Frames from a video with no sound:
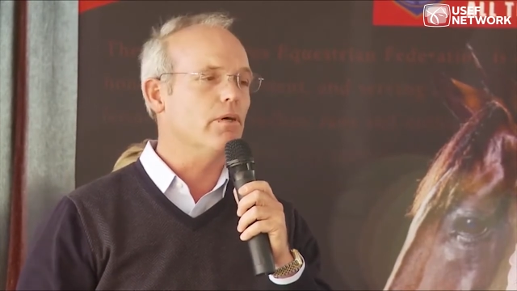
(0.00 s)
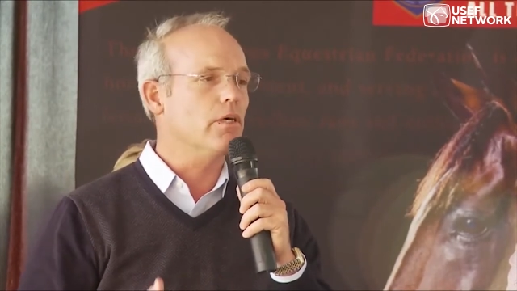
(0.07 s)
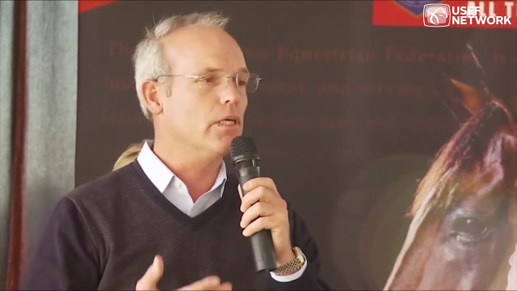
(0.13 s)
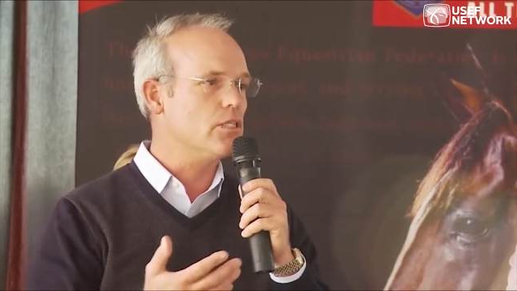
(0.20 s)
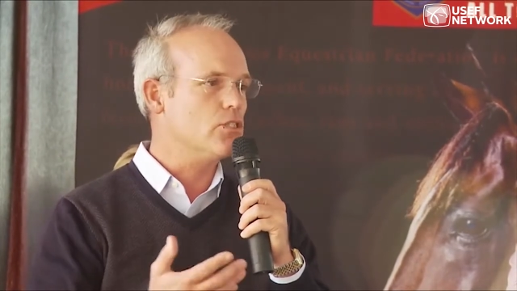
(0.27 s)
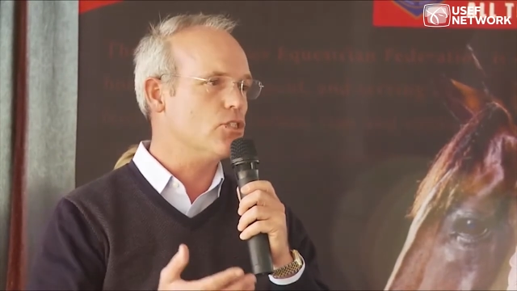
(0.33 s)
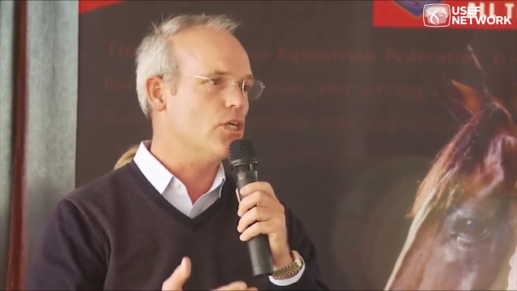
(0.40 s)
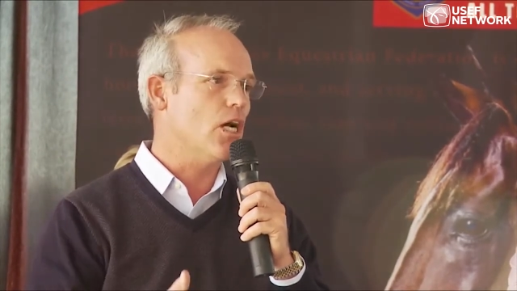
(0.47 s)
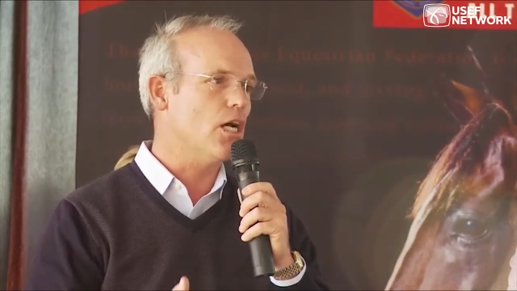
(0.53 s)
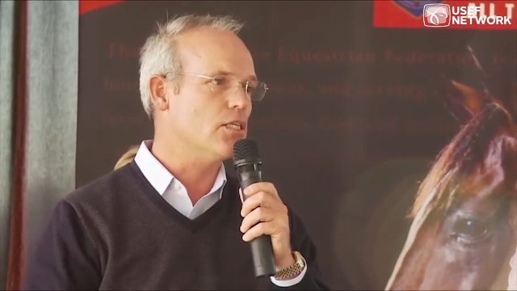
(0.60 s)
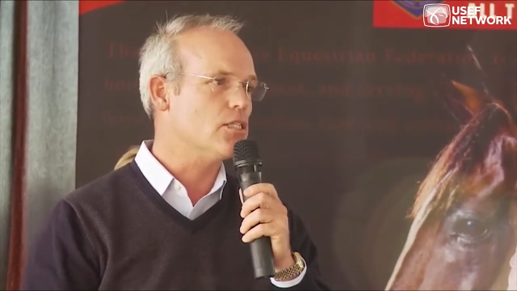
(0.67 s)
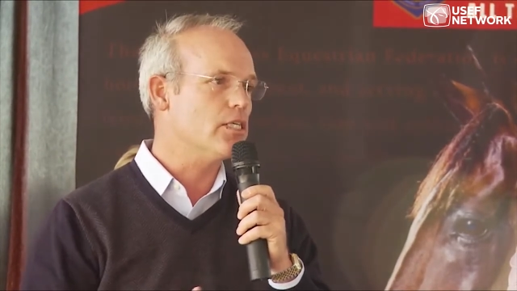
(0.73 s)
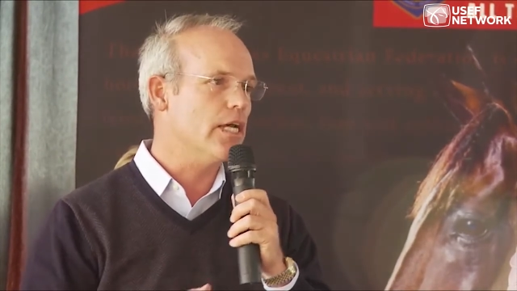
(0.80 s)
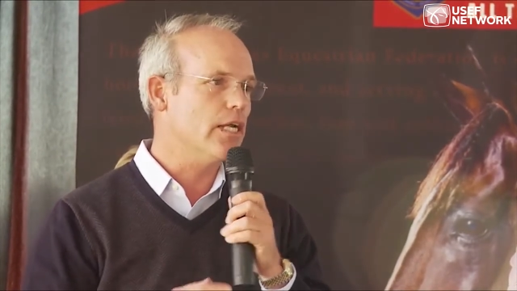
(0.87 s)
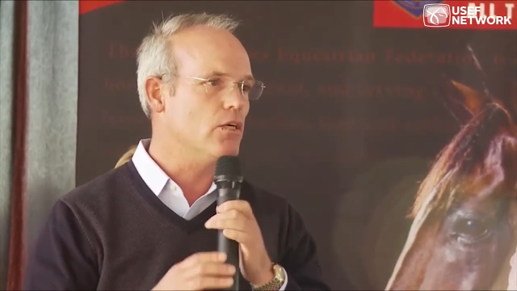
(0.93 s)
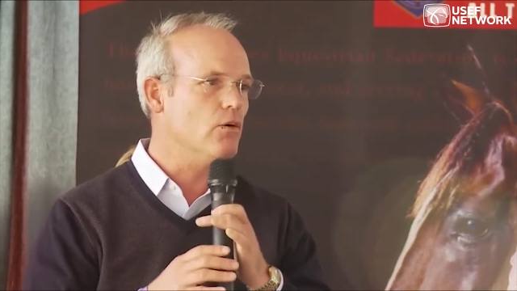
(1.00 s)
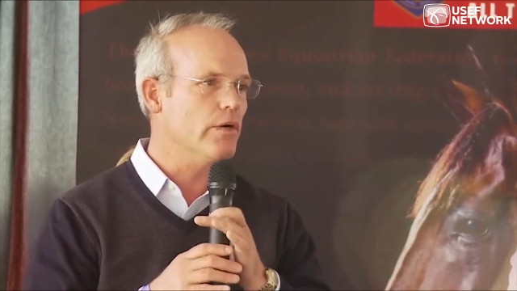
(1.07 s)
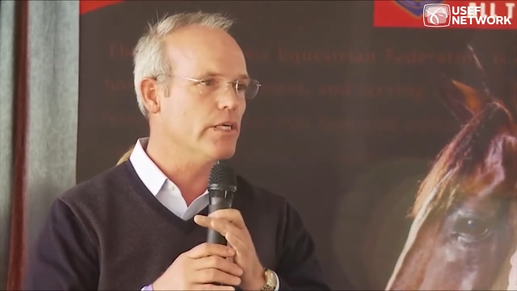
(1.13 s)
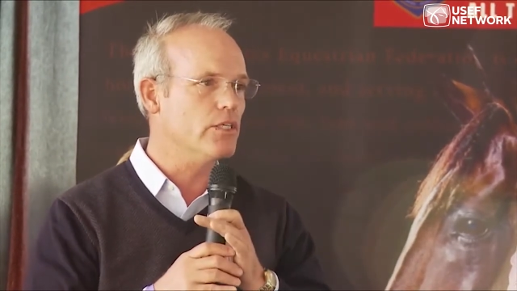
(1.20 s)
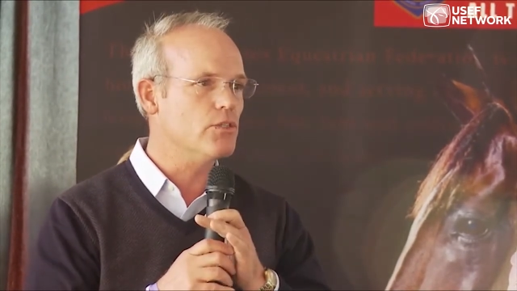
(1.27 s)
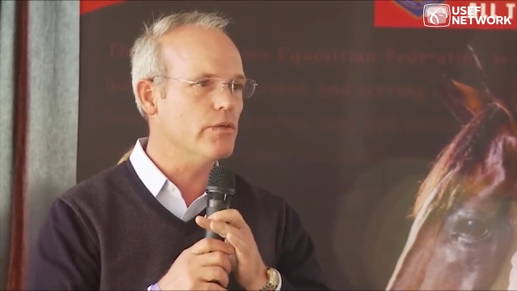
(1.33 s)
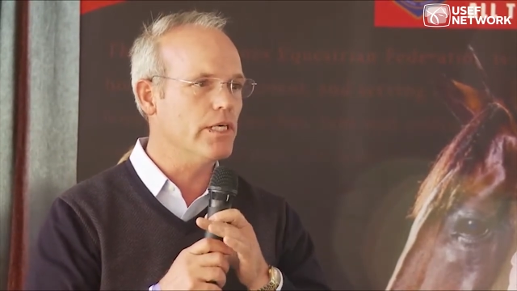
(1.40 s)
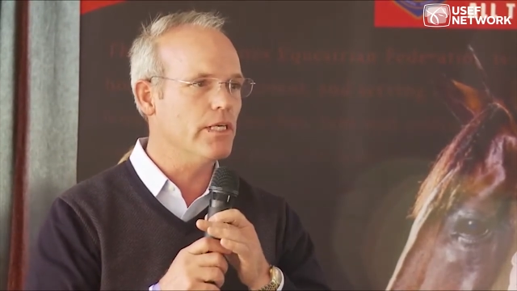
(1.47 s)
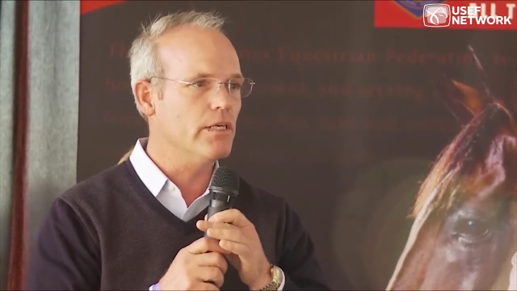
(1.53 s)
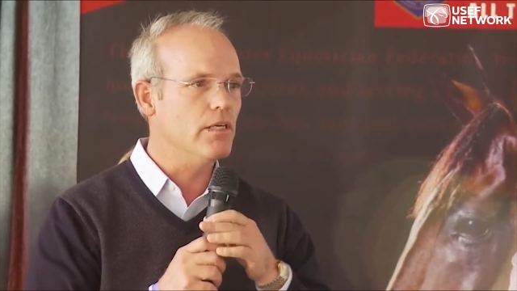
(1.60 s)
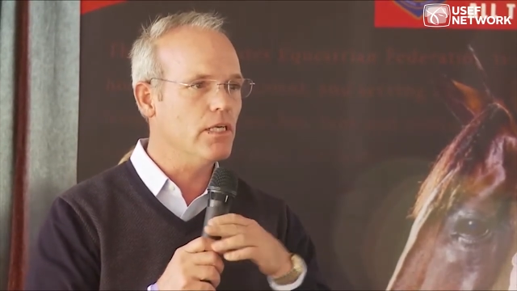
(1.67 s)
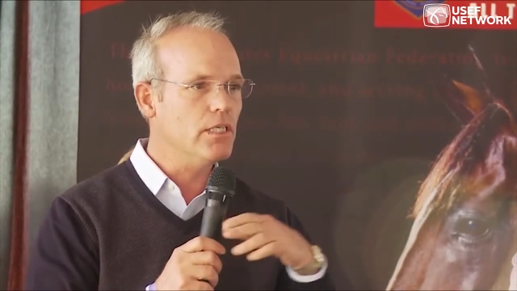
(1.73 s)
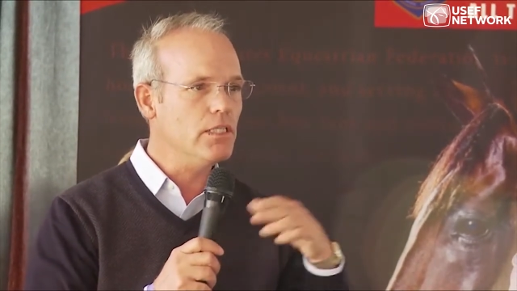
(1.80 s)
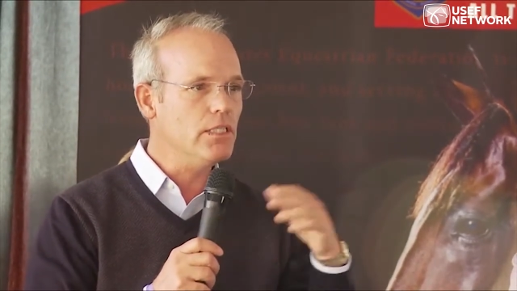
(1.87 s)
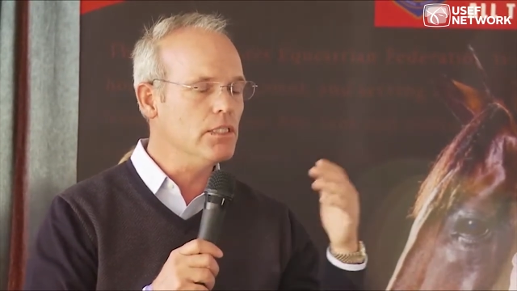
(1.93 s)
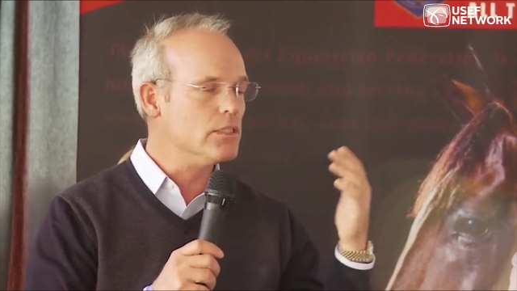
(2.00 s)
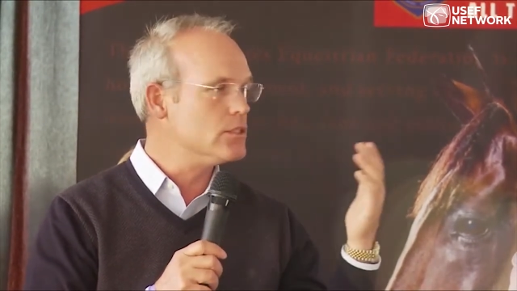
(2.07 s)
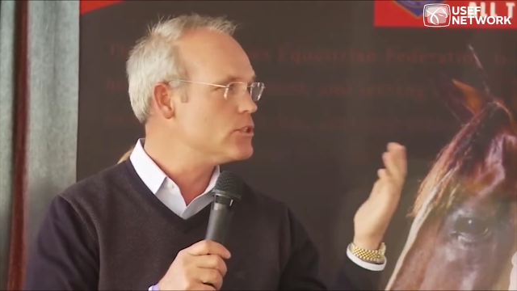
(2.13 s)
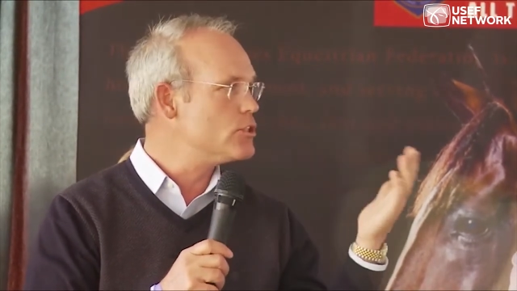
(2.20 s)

and as John said, going to an in,